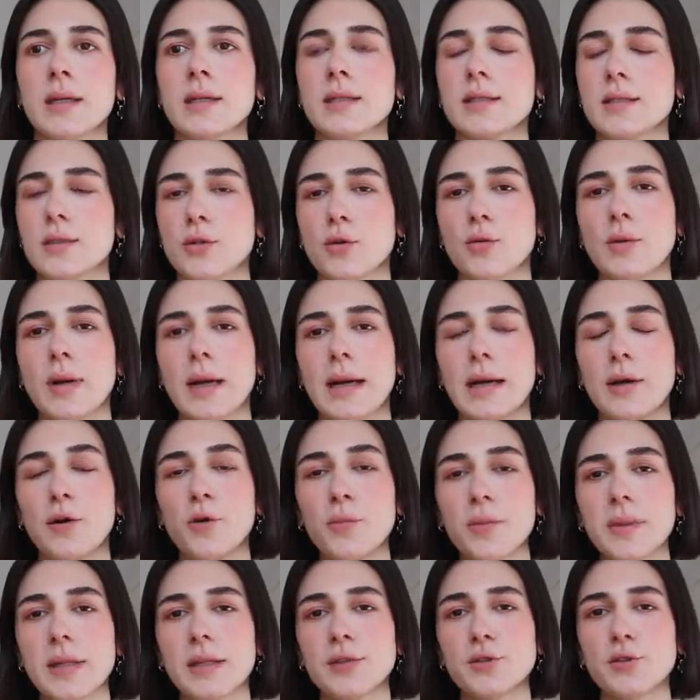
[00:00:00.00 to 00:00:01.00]
So I
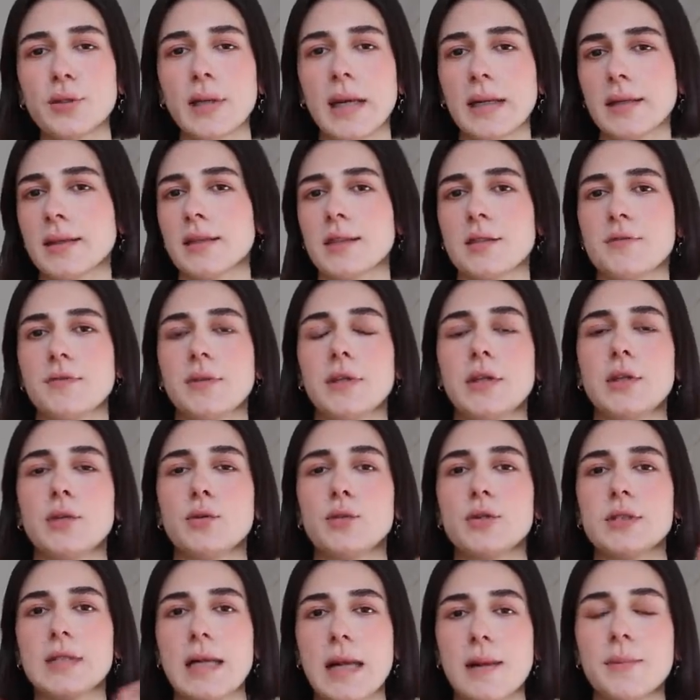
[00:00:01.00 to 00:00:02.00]
hope that you liked this video.
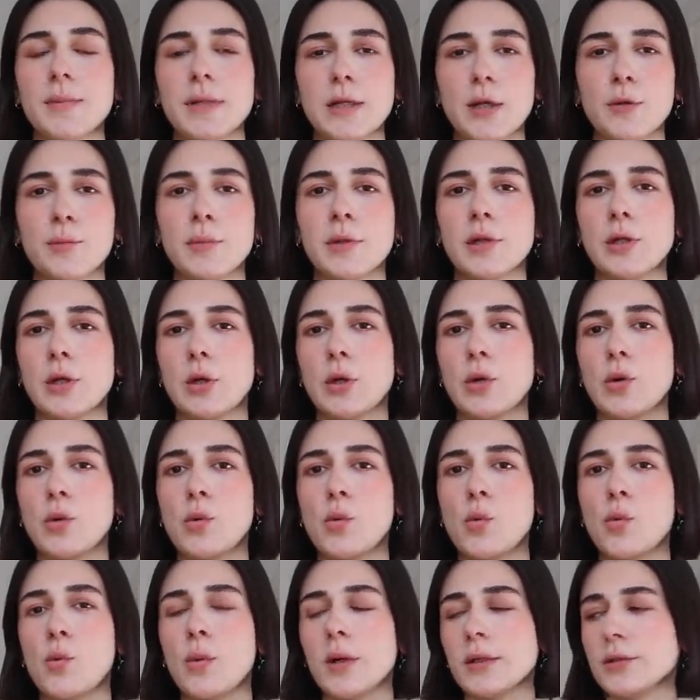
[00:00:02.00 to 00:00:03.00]
Tell me down below,
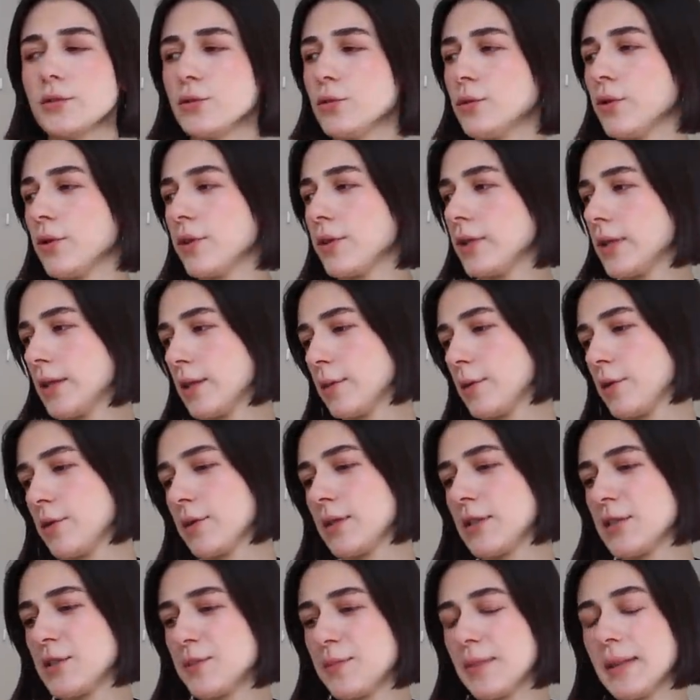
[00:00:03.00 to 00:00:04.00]
what do you think about
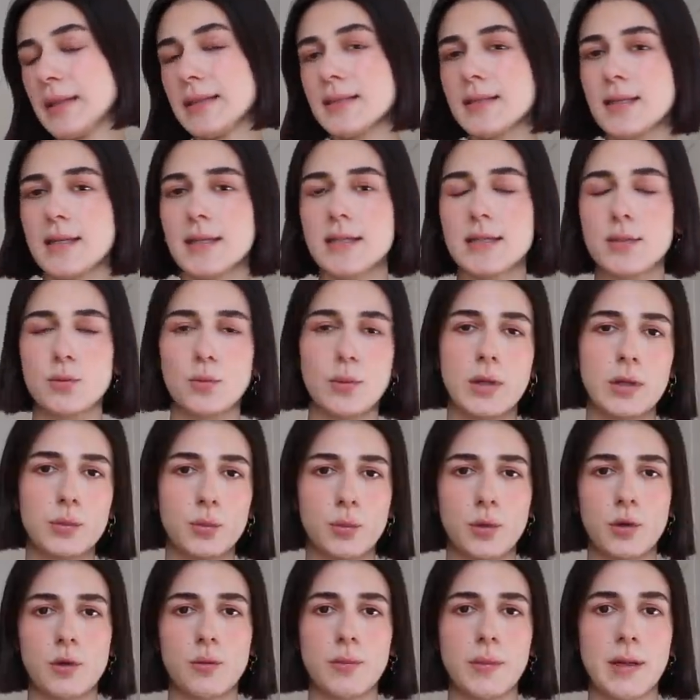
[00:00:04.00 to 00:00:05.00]
these pieces? What
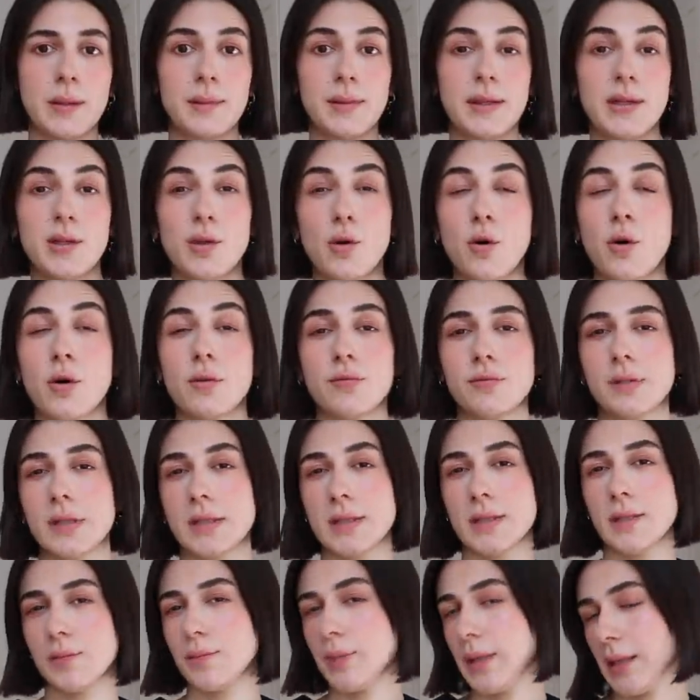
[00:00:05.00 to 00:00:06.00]
were maybe your
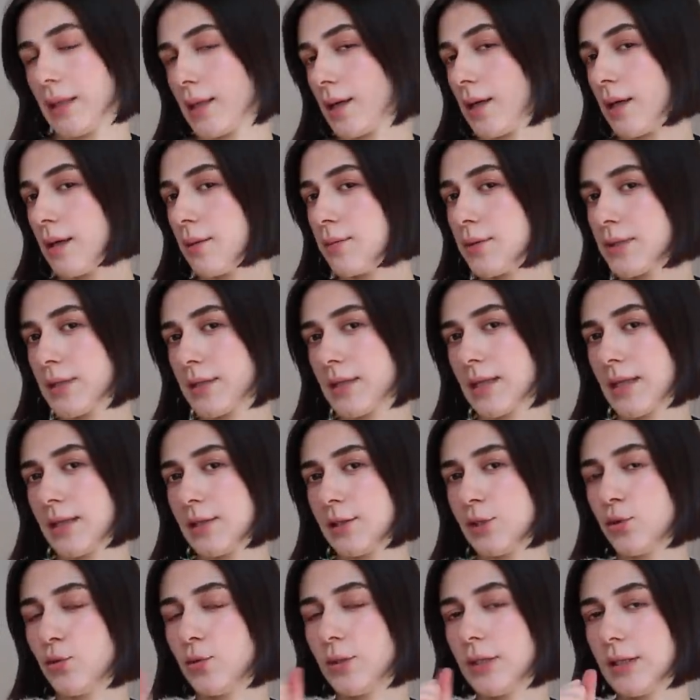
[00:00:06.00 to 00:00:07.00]
recent pickups
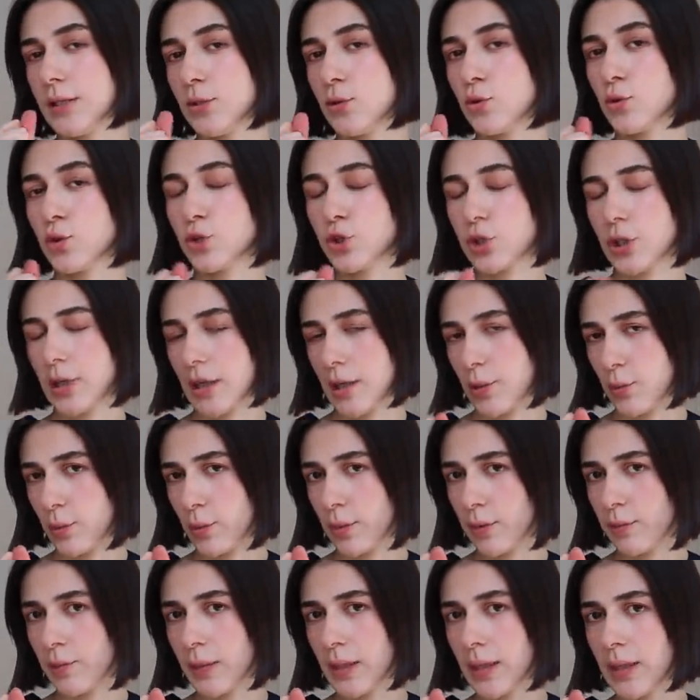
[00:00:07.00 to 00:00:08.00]
that you need to share
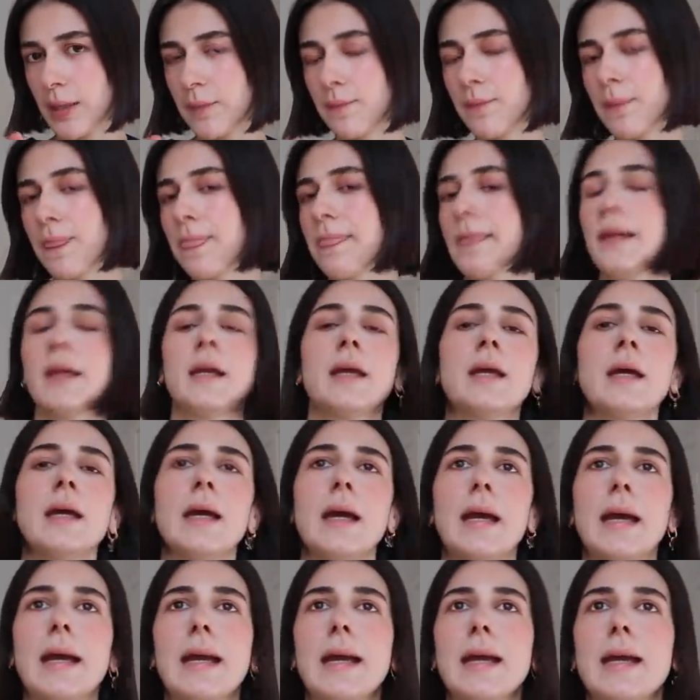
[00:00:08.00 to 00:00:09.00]
with me?
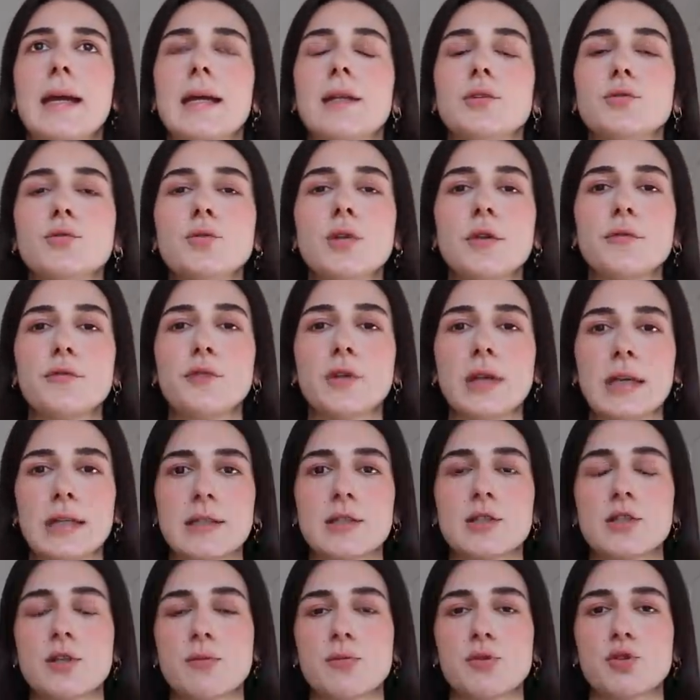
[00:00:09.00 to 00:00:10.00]
And do not forget to
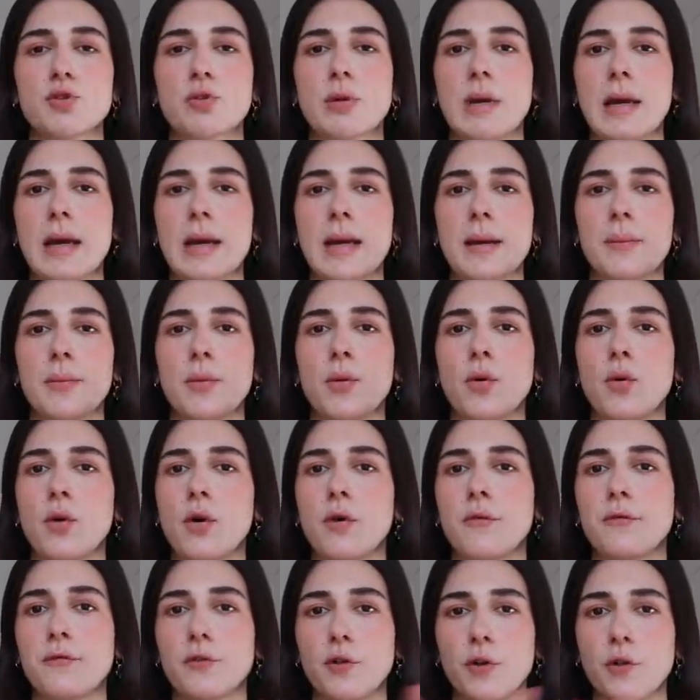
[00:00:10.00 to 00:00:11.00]
subscribe
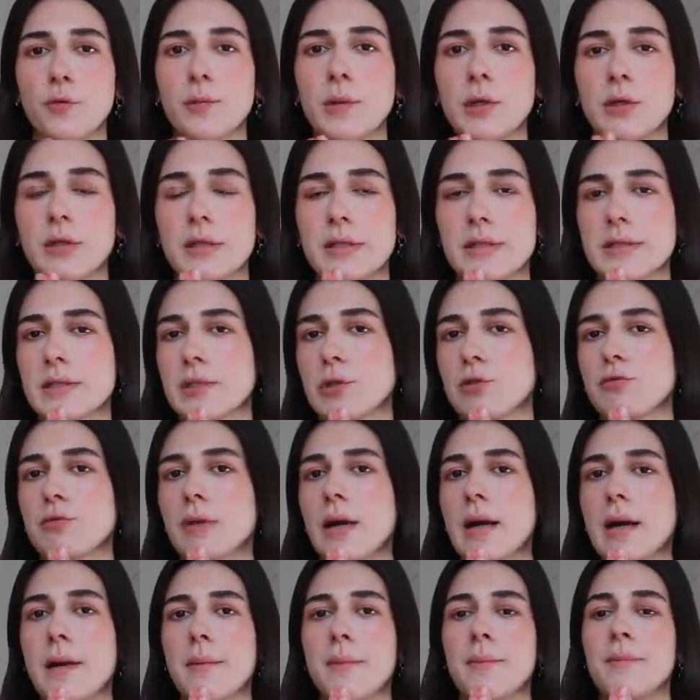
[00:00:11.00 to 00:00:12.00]
or follow me on
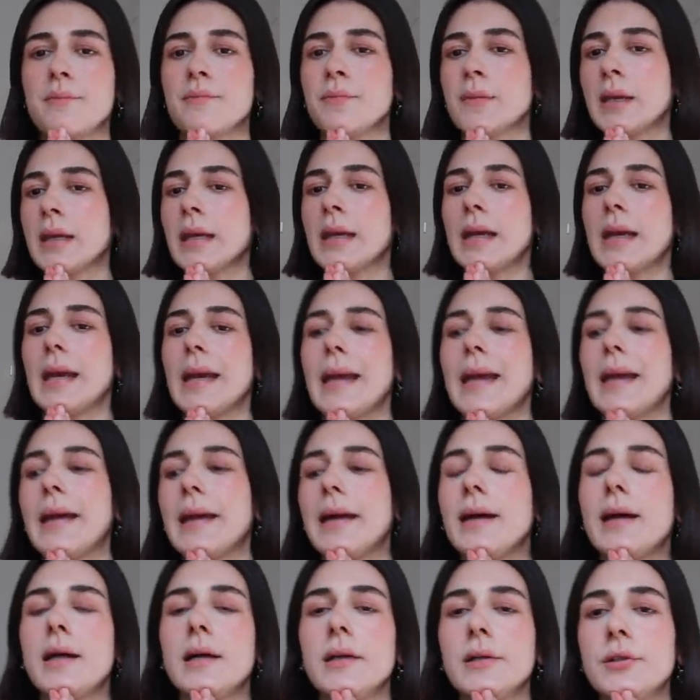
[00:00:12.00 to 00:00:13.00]
Instagram
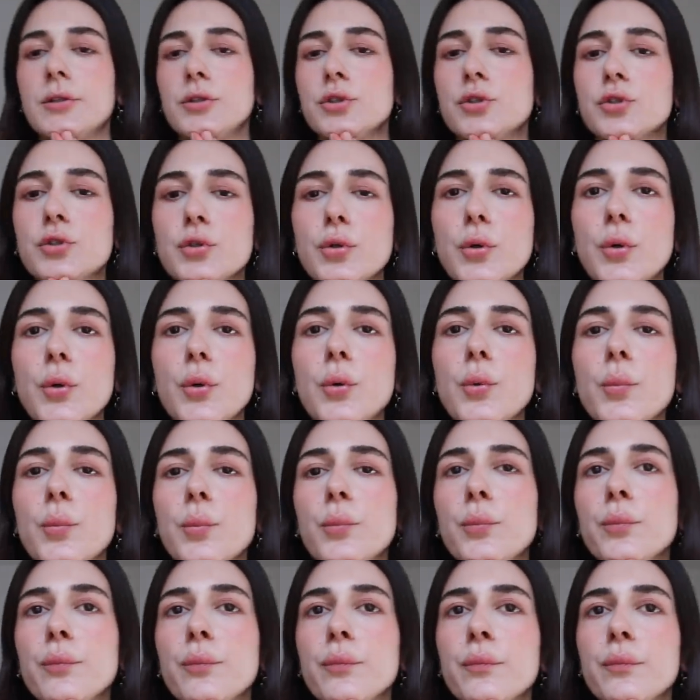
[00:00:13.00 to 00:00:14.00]

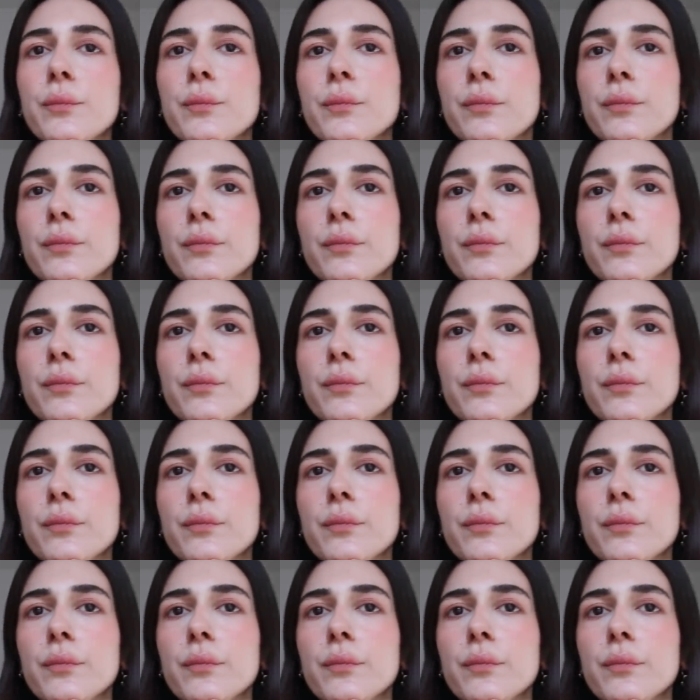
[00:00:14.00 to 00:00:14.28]
and